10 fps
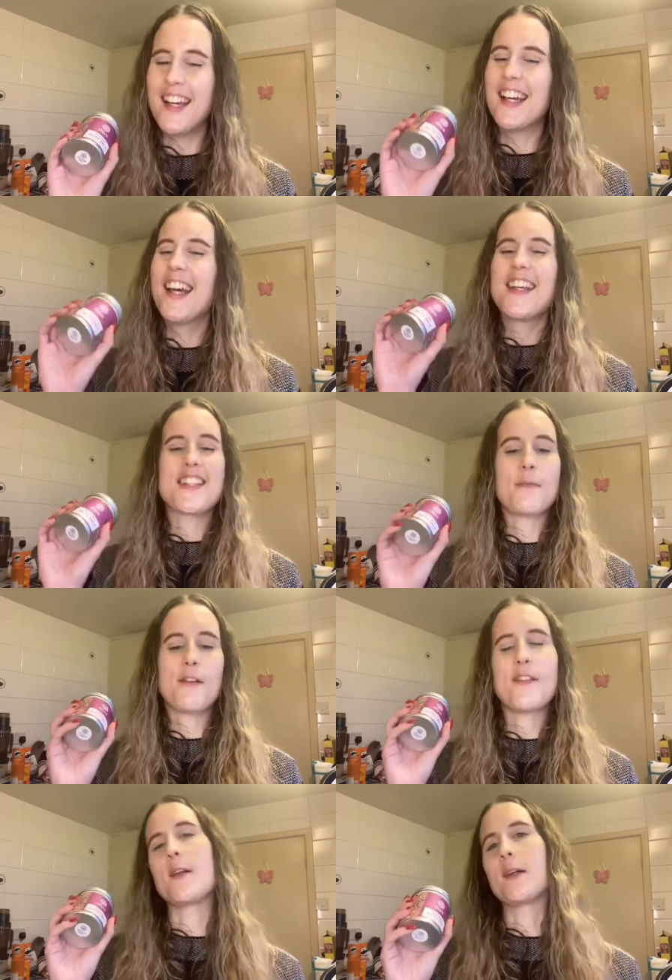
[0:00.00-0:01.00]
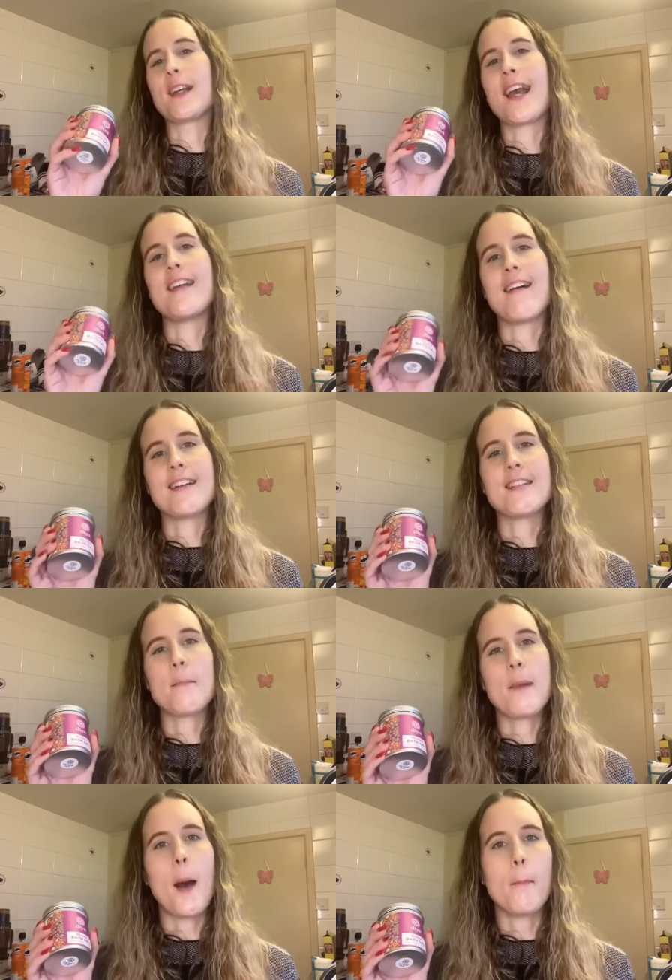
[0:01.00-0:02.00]
So my feet are going to get a nice
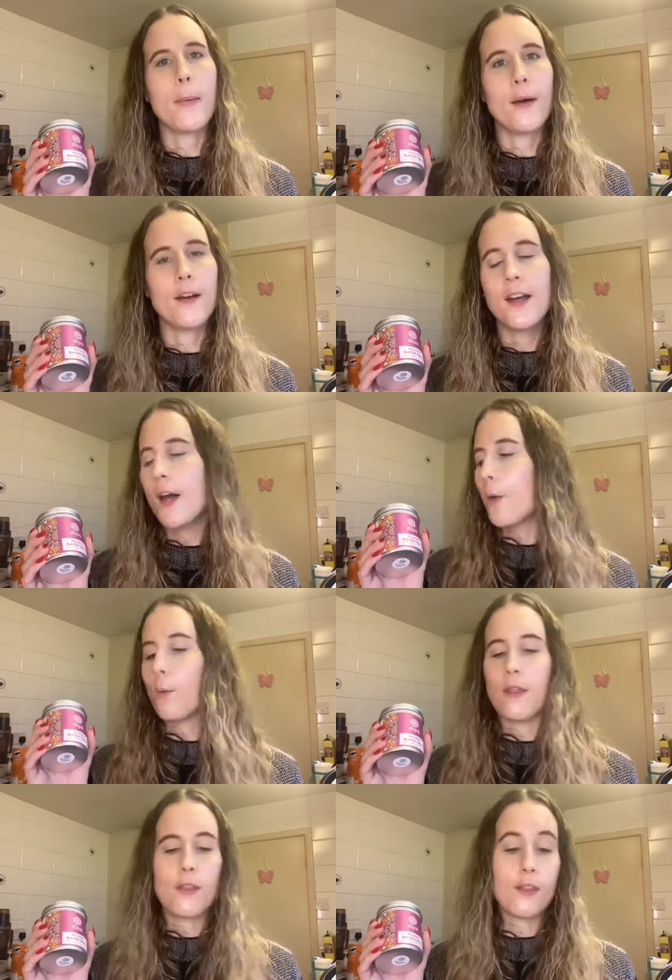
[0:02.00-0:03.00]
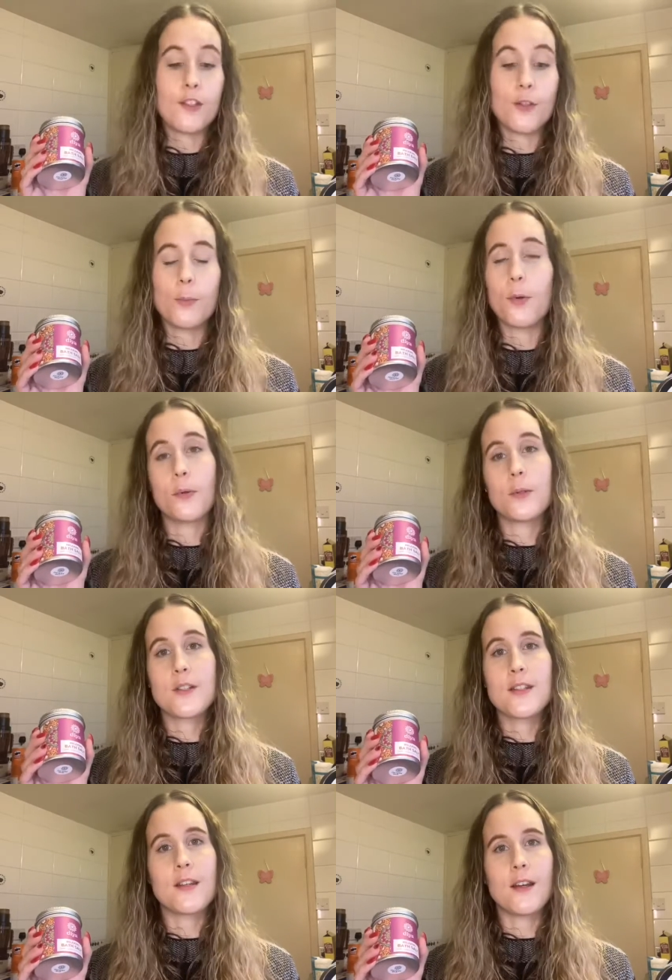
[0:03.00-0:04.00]
pamper with the two products
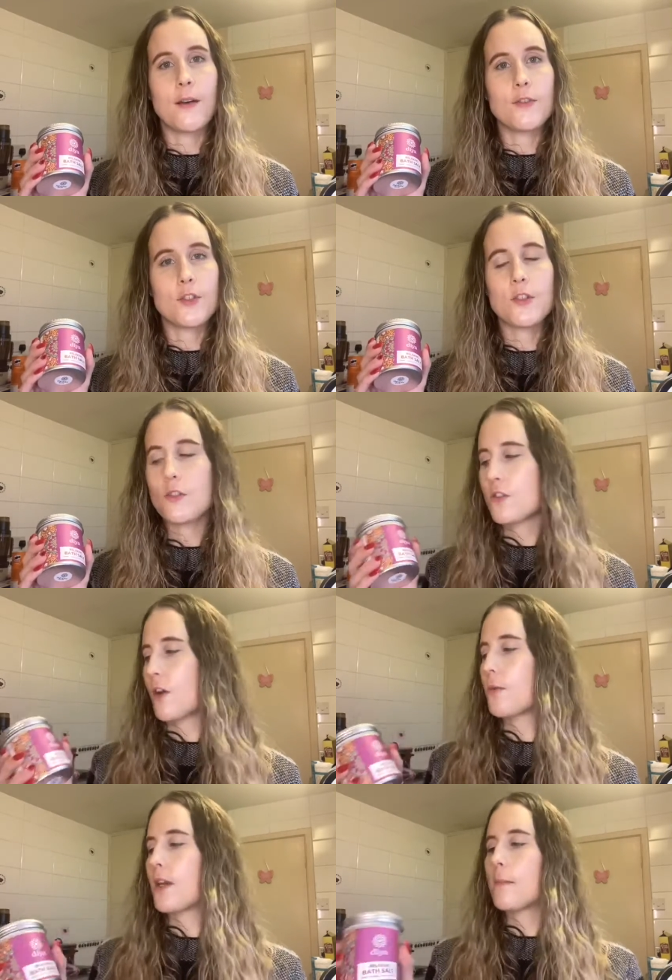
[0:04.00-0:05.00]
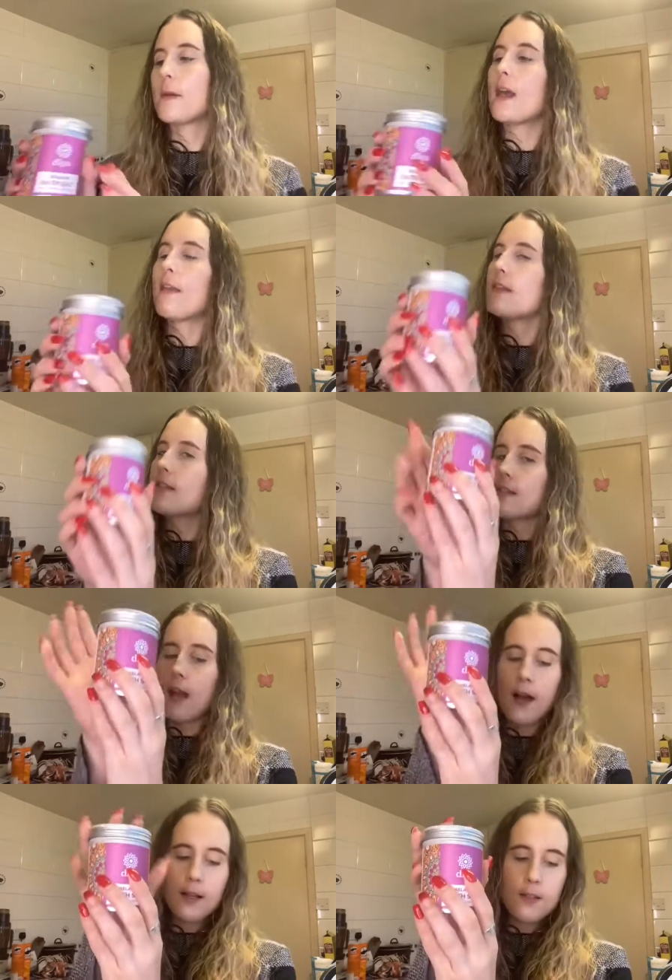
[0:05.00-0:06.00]
that I've just shown you. But yeah, this is
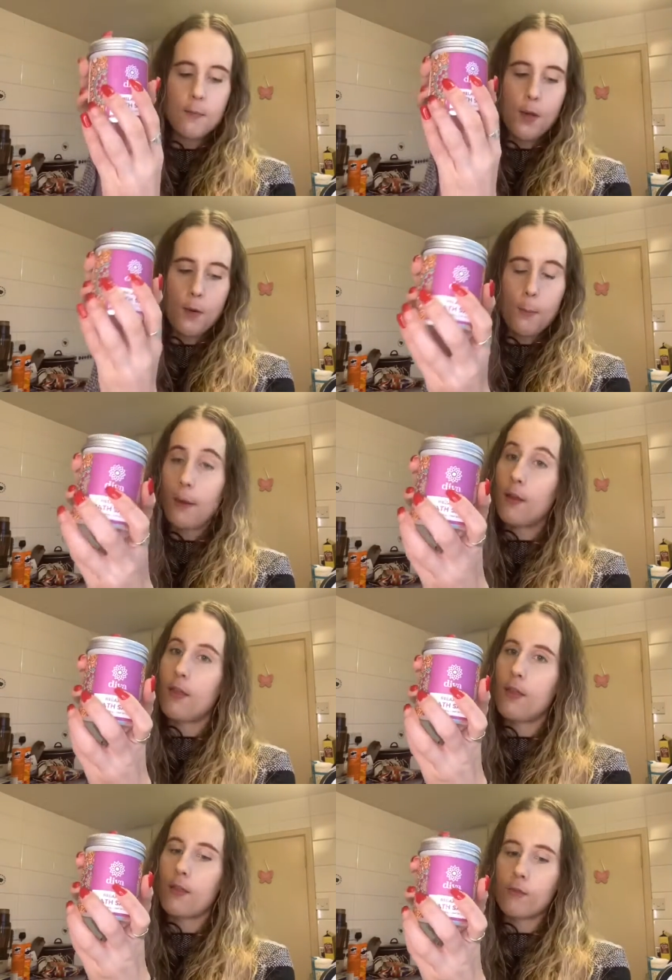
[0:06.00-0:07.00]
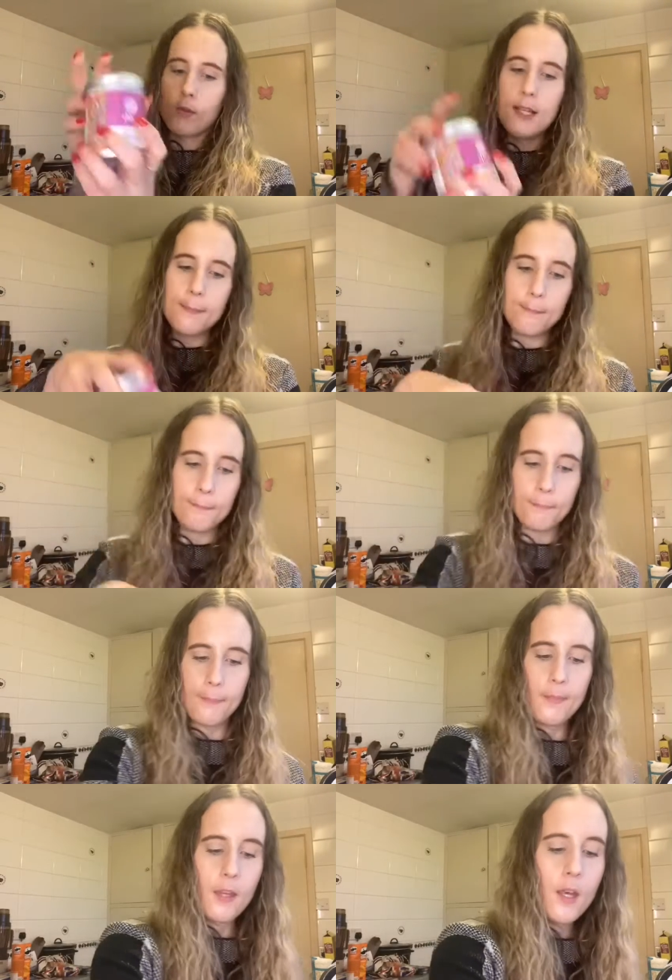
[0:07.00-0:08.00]
item number 3.
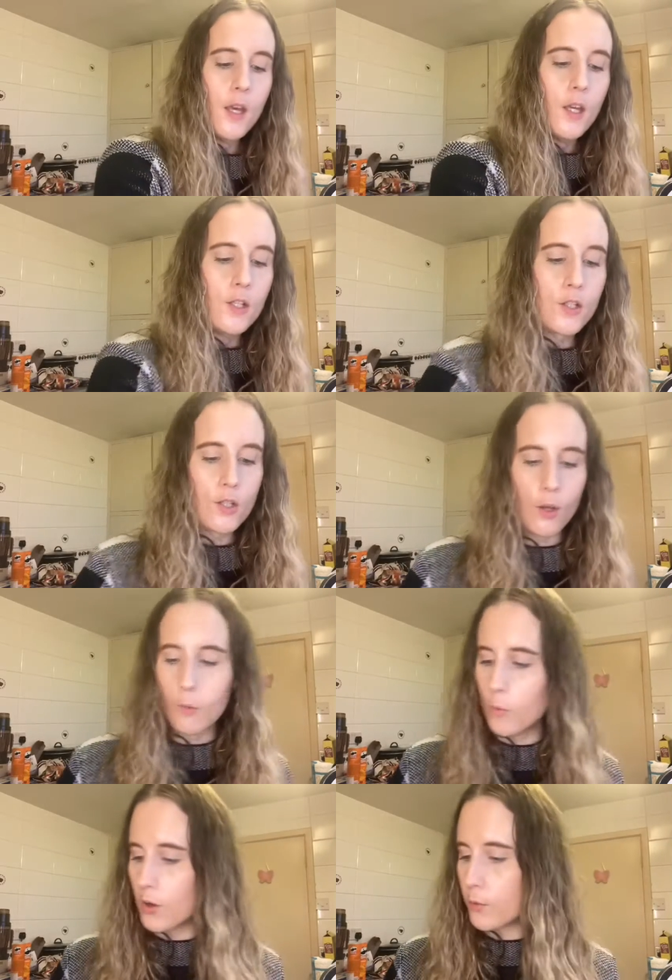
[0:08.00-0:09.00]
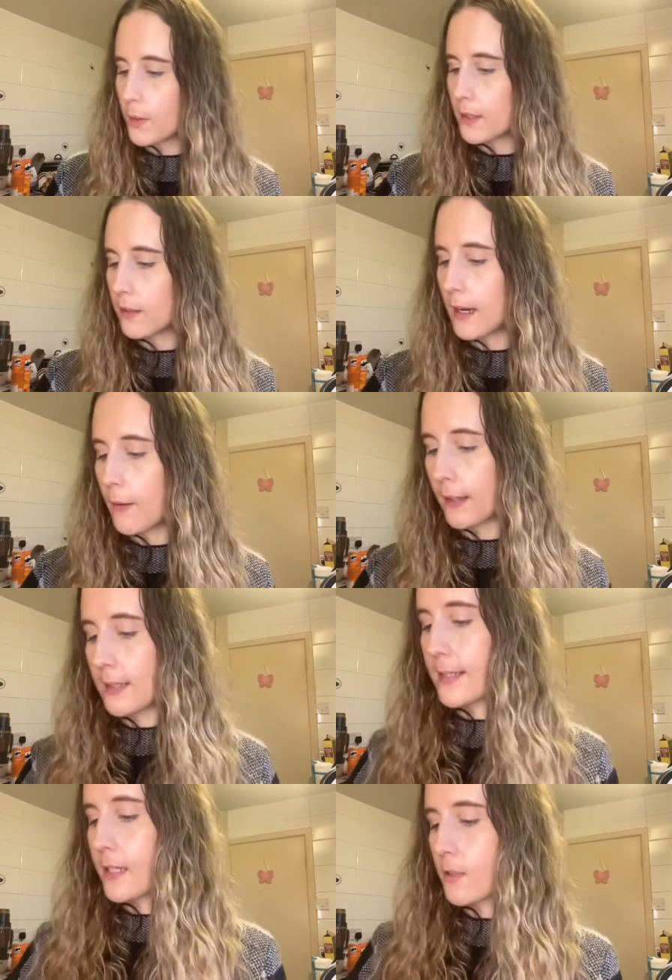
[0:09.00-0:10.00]
So what have we got now? I can
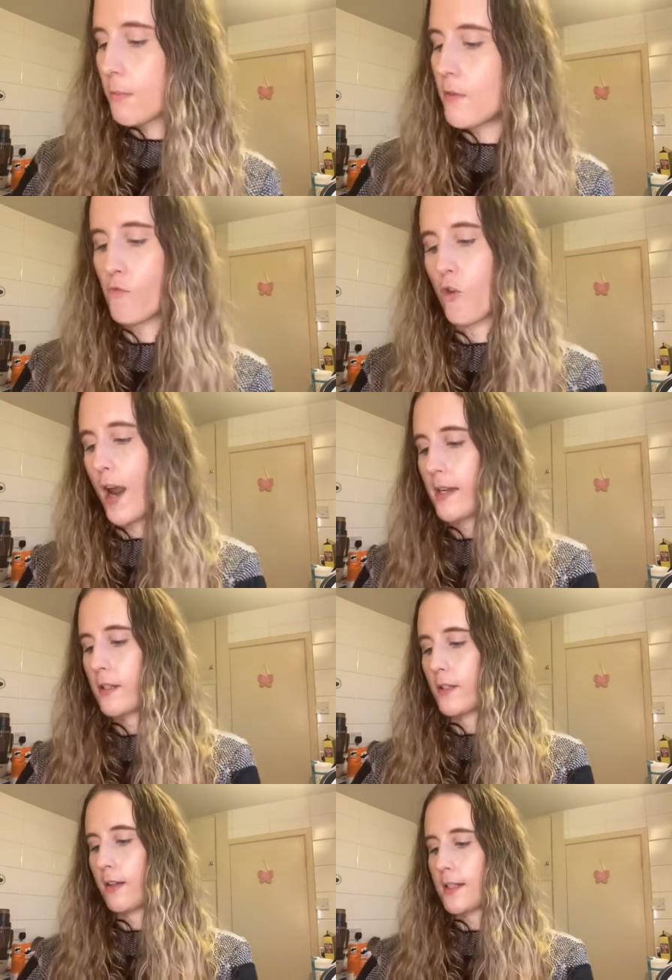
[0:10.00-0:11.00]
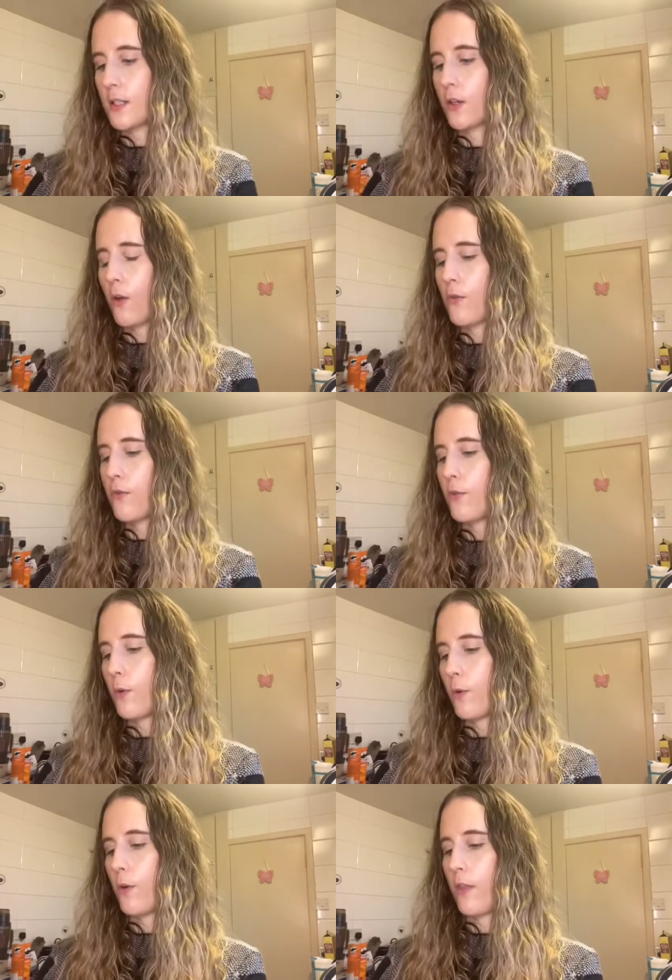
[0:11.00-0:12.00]
see something red, so let's go
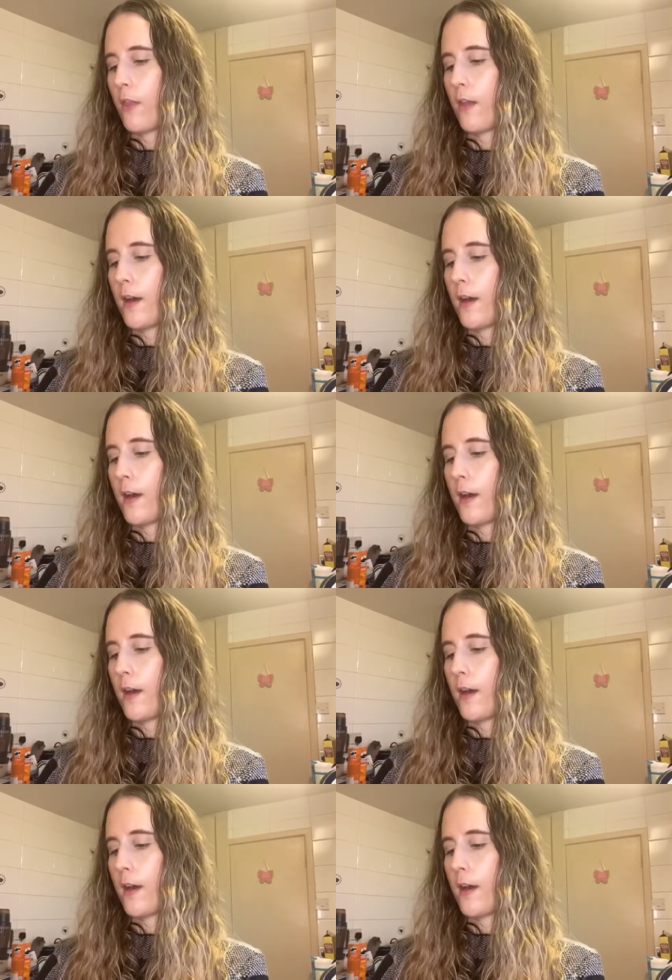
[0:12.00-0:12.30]
for that.